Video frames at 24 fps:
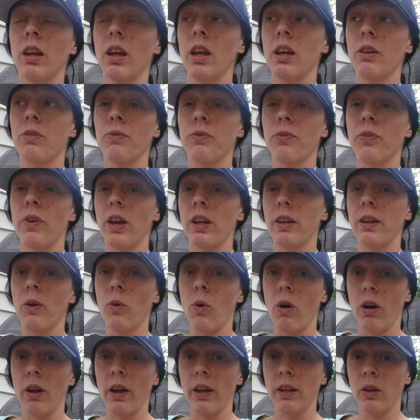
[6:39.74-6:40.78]
if any
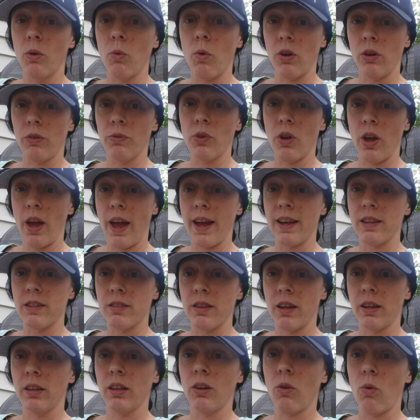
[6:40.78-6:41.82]
any one of you
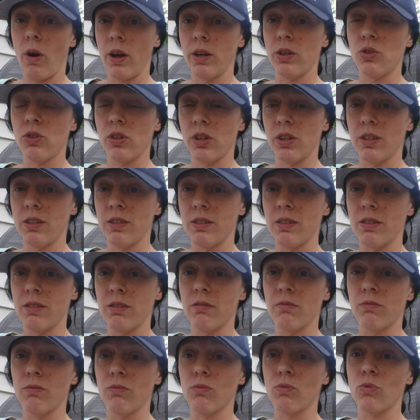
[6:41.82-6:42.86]
has any
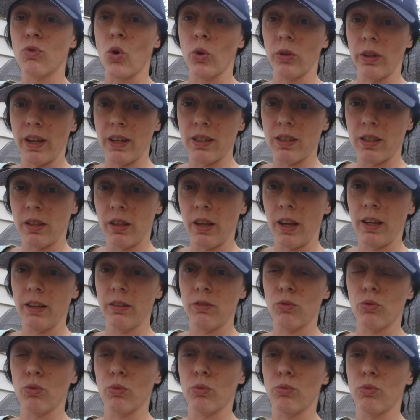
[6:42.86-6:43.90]
questions don't hesitate
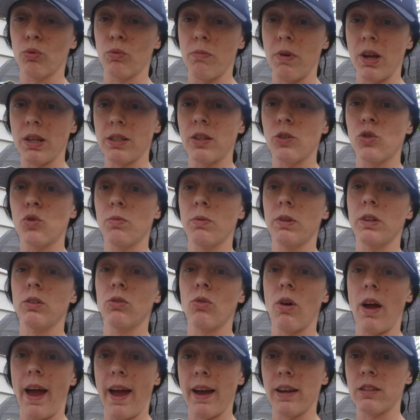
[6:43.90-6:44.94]
to, to message me,
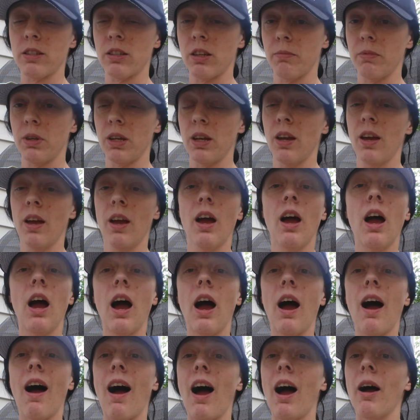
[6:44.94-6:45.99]
to ask me.
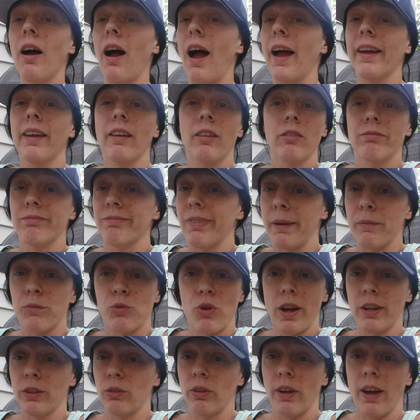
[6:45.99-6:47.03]
I, I, I'm
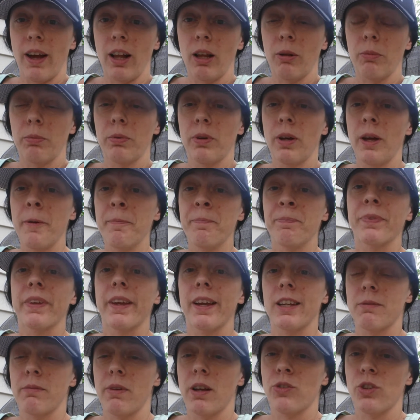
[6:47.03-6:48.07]
trying to help
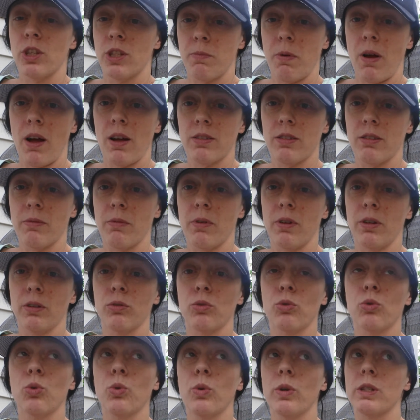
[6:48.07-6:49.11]
as much as possible
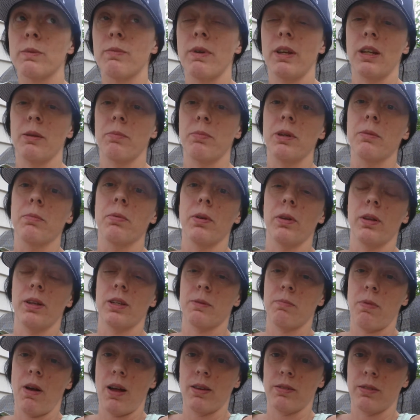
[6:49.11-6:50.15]
to as many people
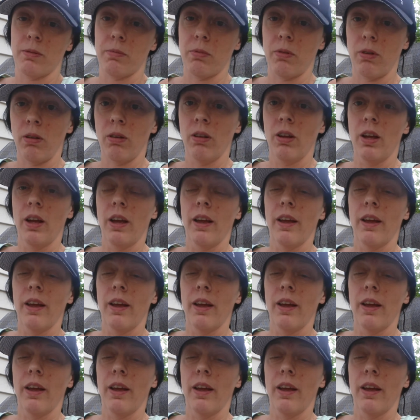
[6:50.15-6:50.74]
as possible.